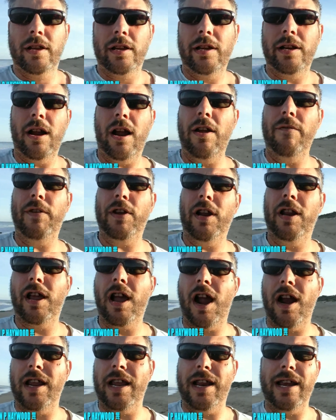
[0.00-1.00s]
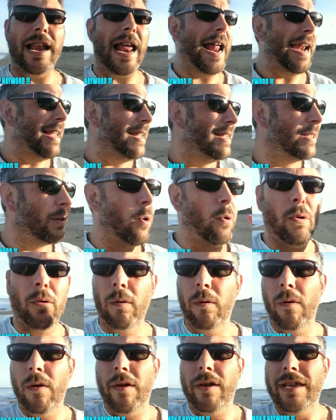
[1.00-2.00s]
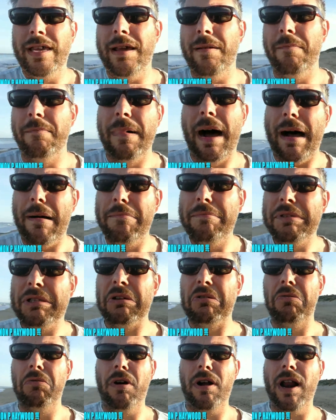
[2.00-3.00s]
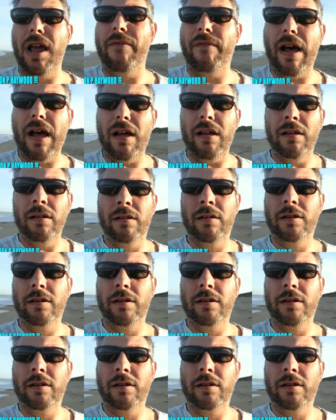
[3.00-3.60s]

If you're going to go to your nanas or your mums or whatever,